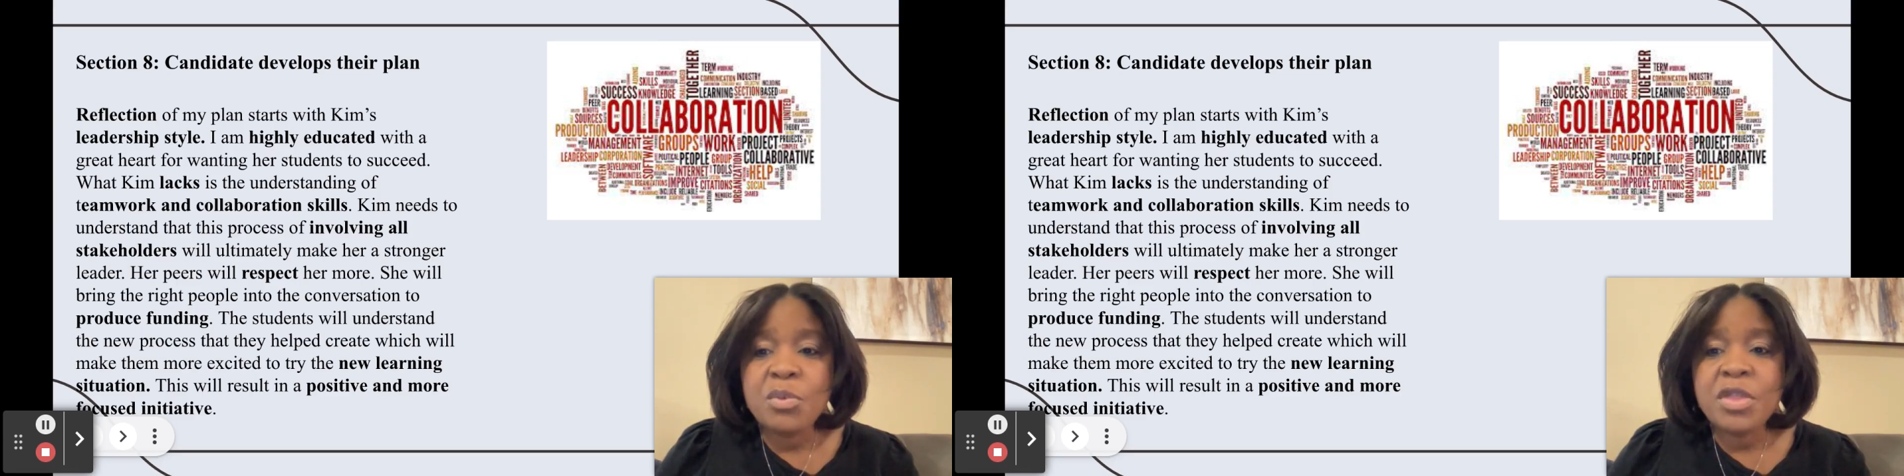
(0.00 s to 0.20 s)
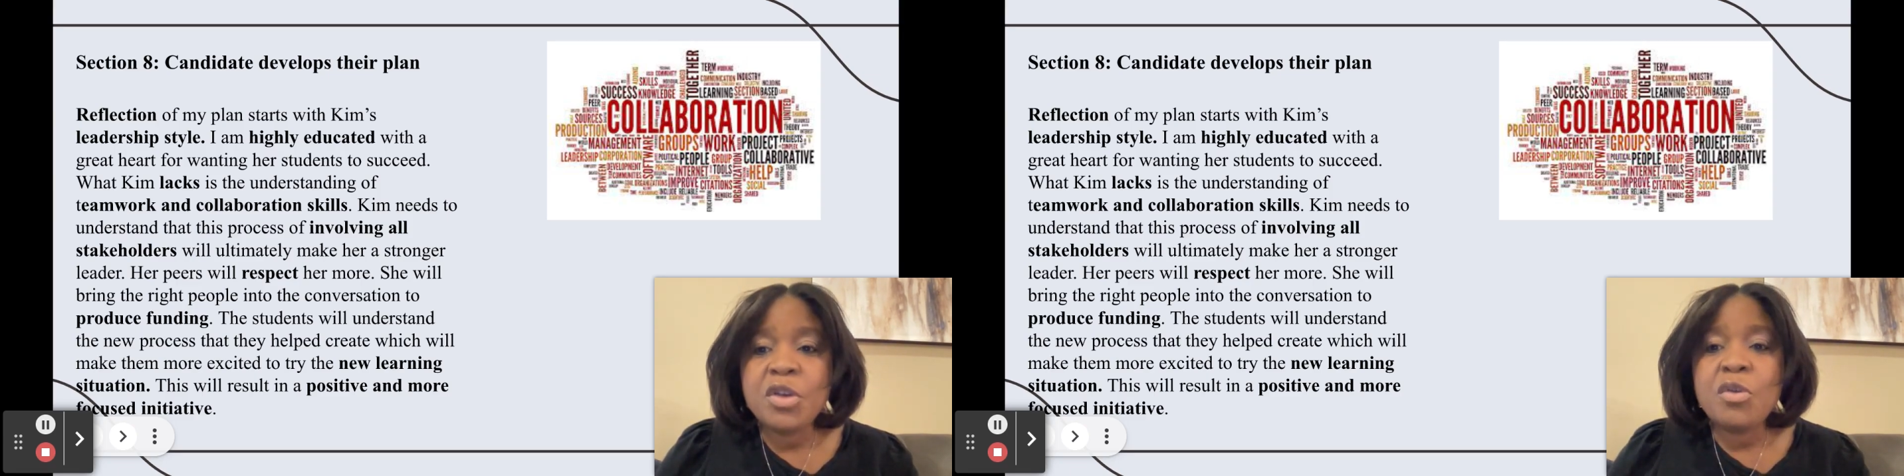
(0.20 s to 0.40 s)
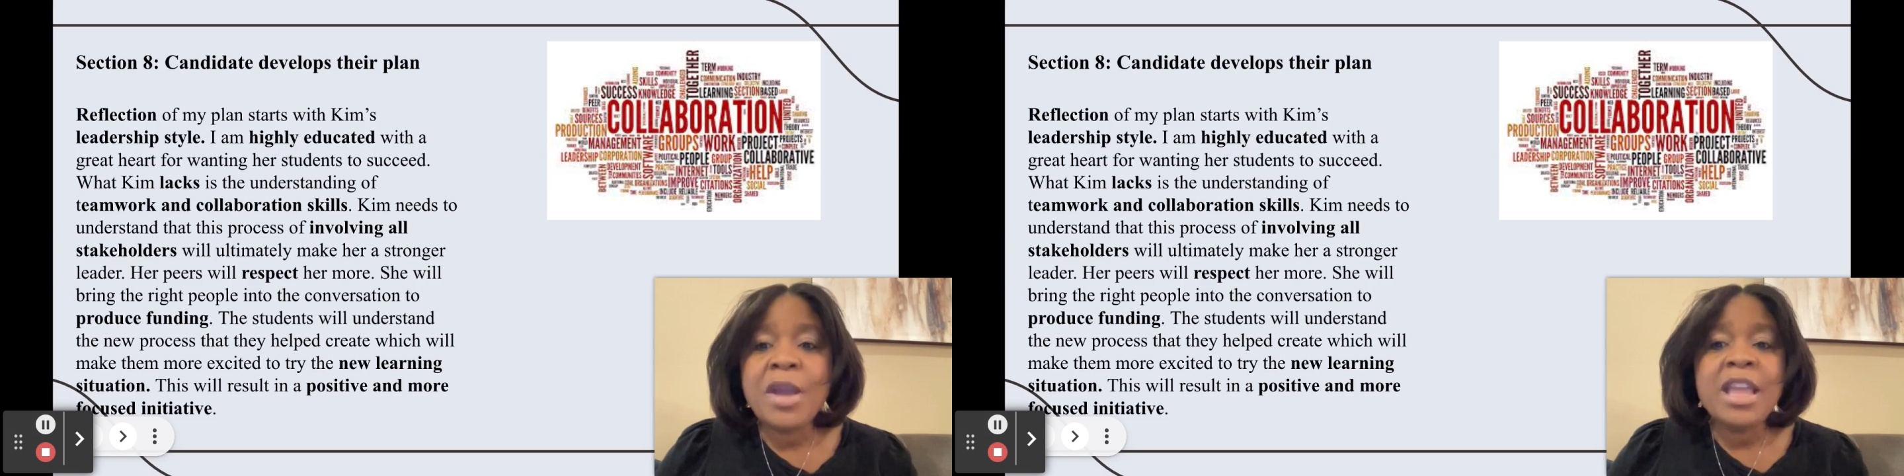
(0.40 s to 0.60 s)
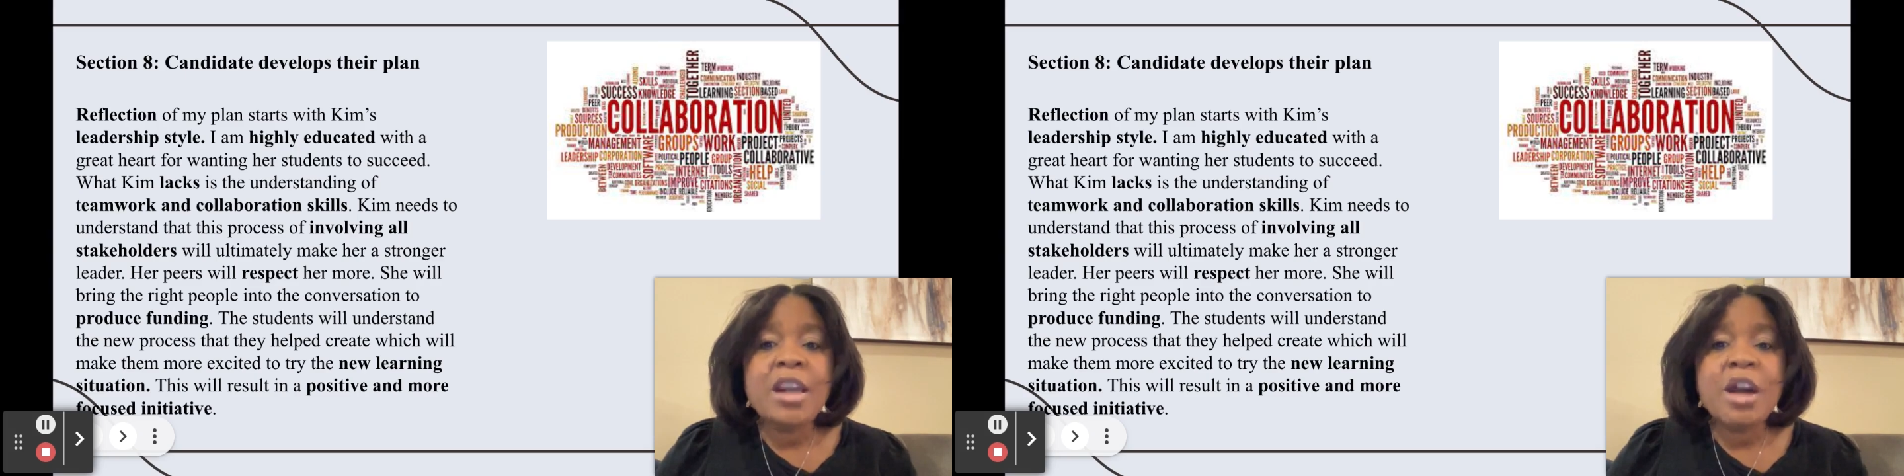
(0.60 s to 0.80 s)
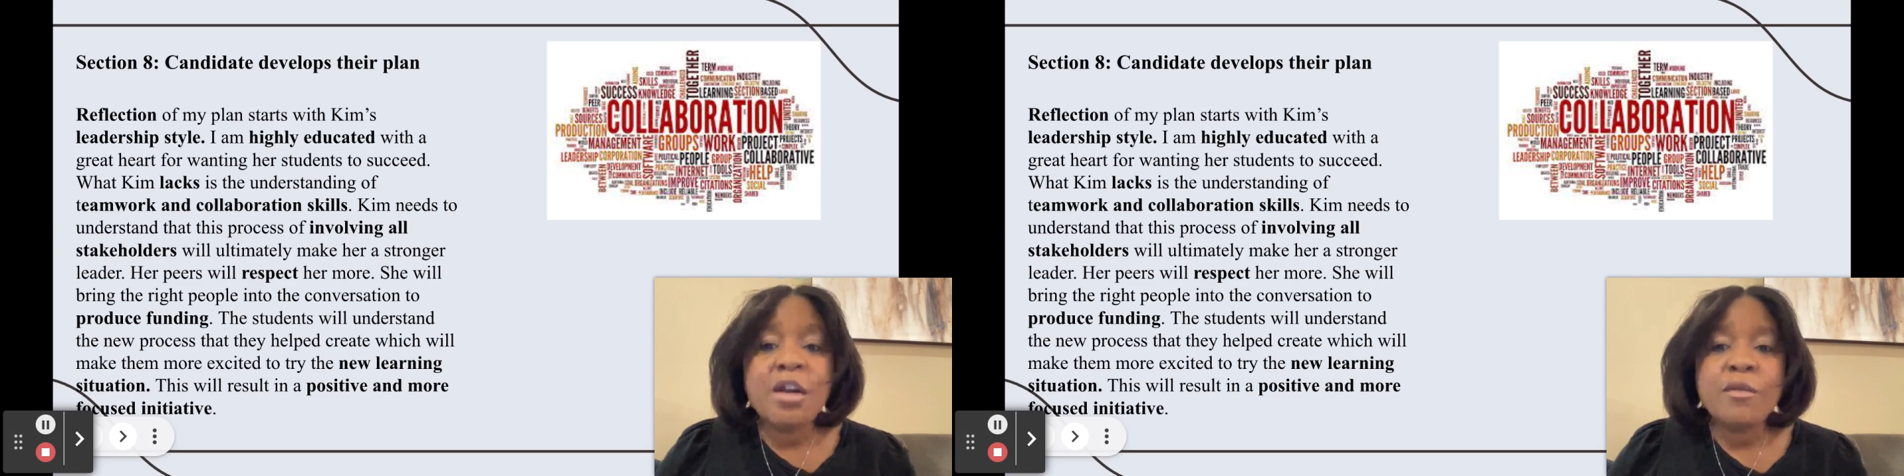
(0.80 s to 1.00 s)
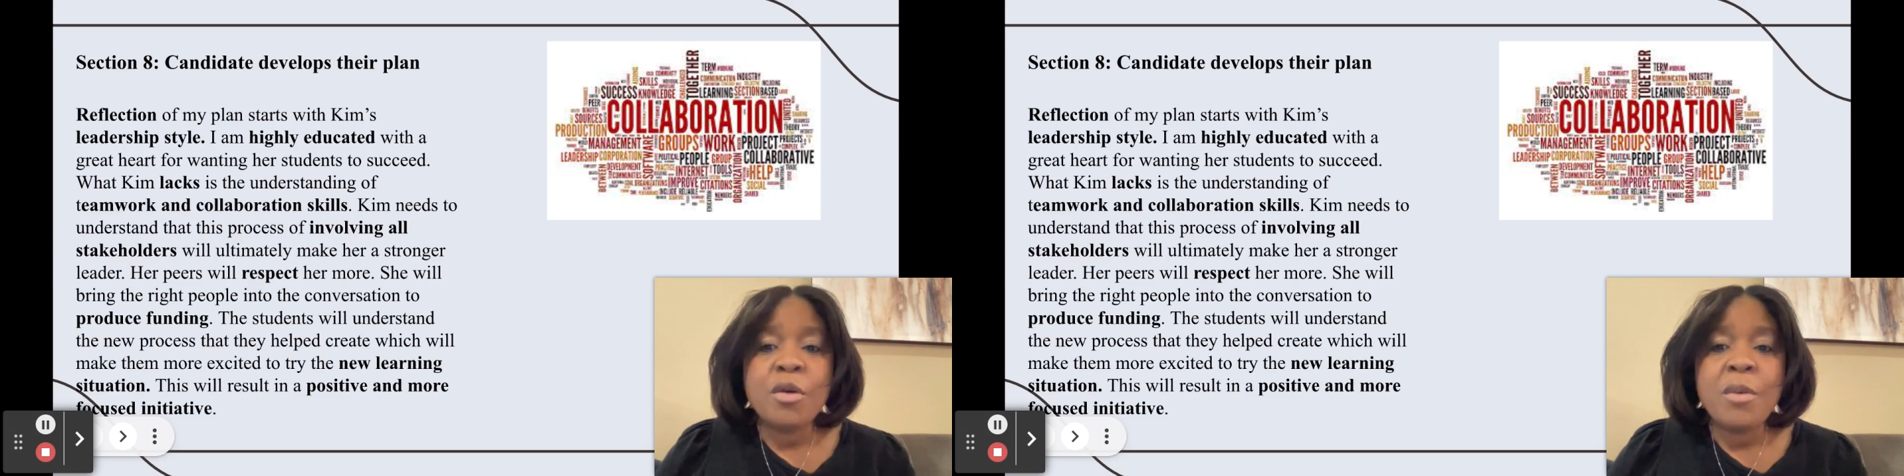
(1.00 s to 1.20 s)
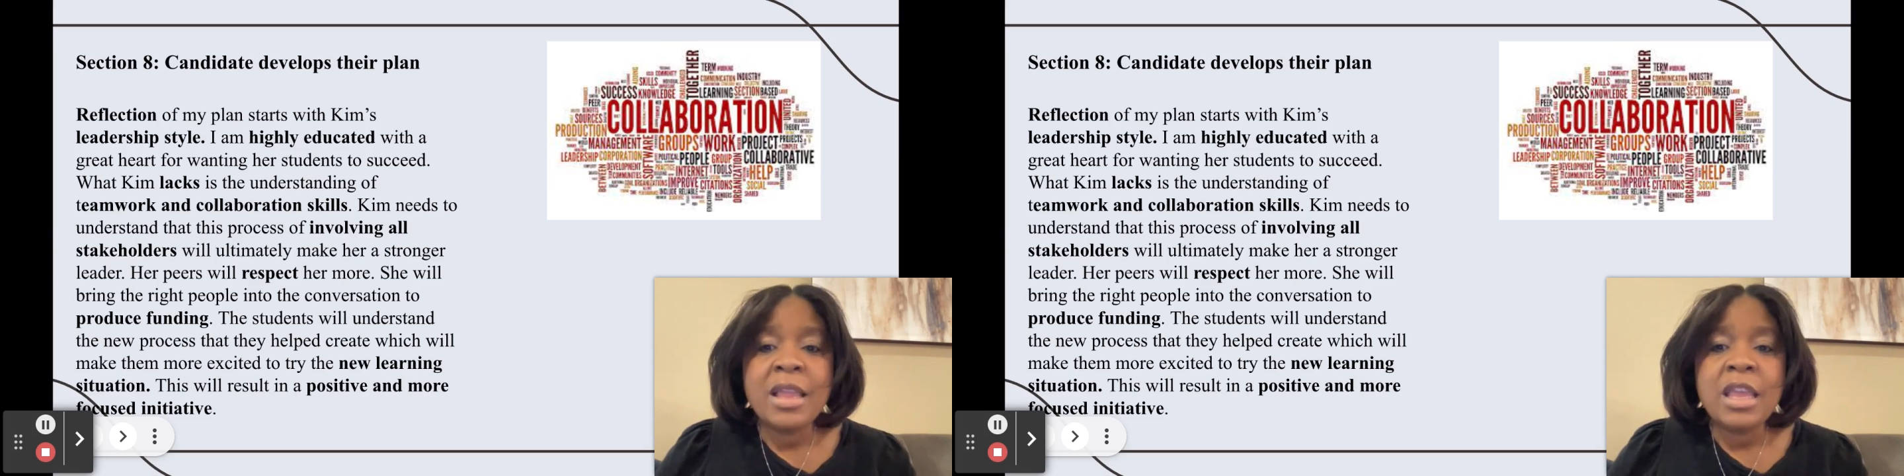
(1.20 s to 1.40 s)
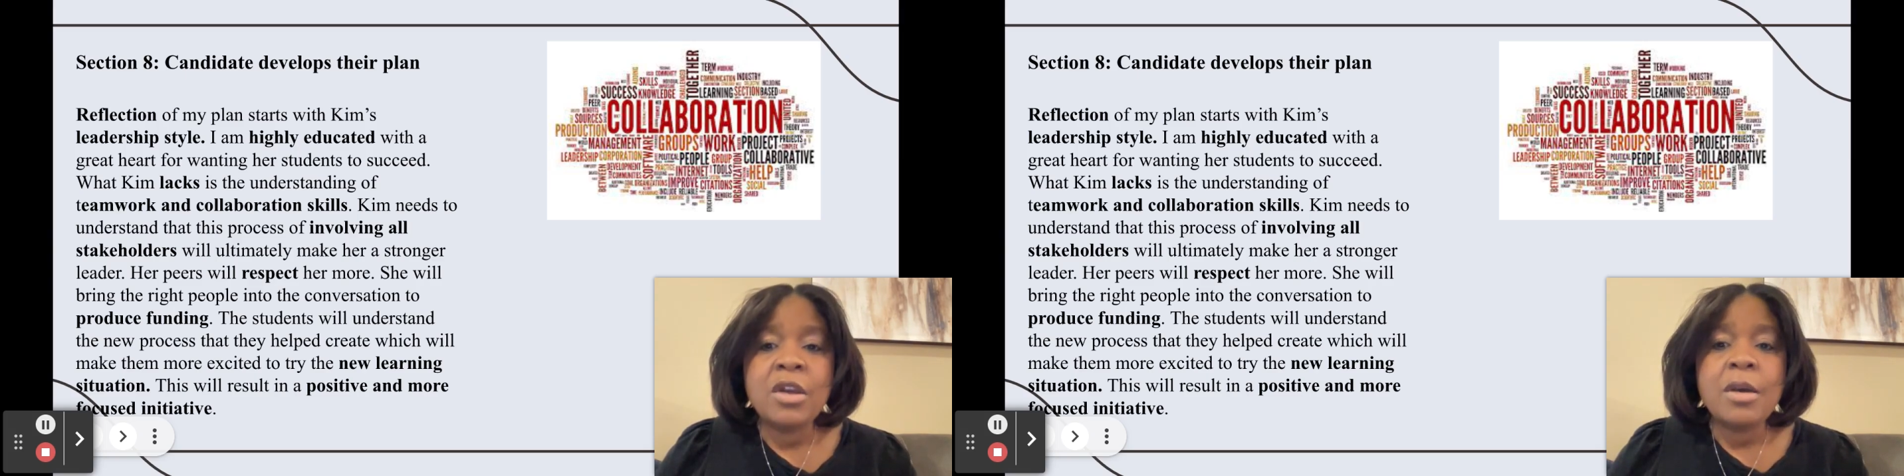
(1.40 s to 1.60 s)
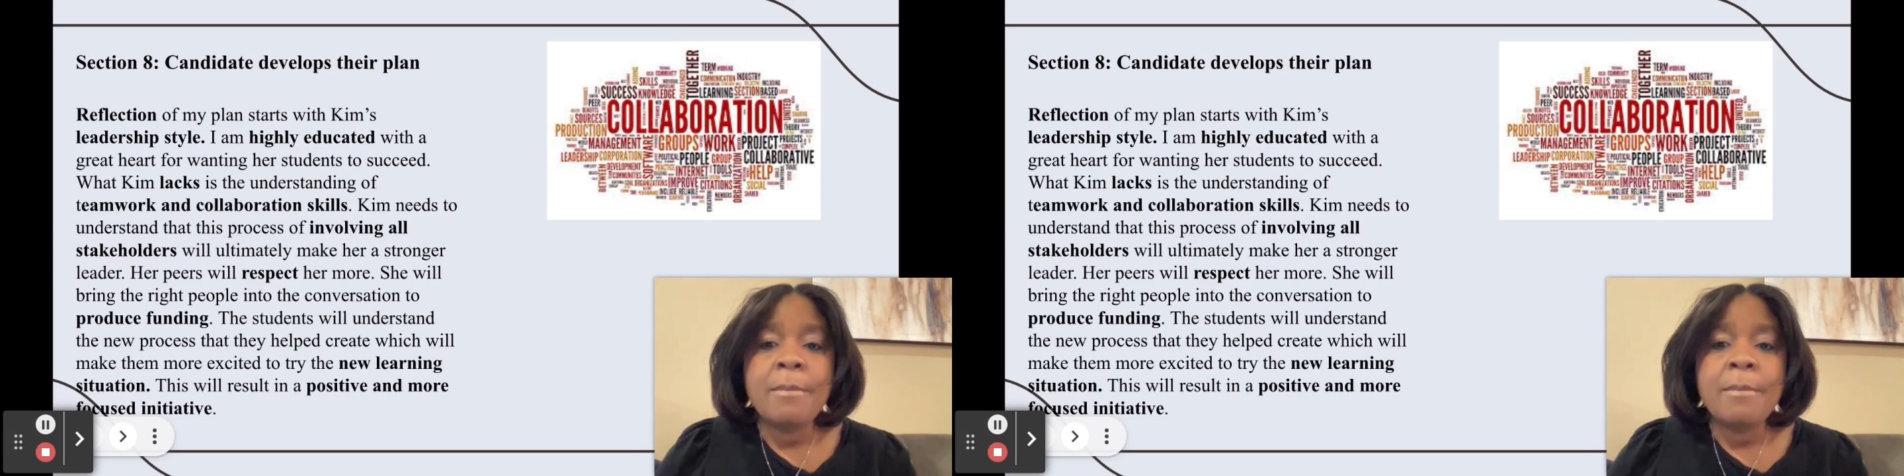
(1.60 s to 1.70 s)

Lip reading: with a great heart for wanting